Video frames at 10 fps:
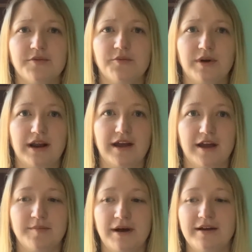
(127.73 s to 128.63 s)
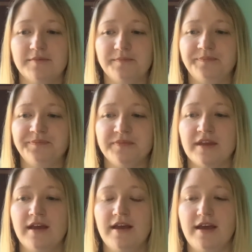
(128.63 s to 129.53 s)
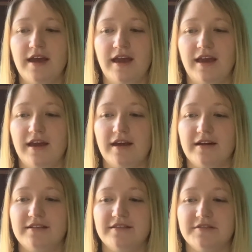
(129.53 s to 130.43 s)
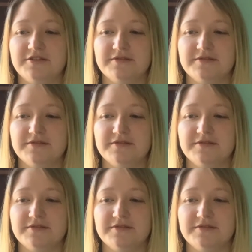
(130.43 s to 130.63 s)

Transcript: when I had mine, and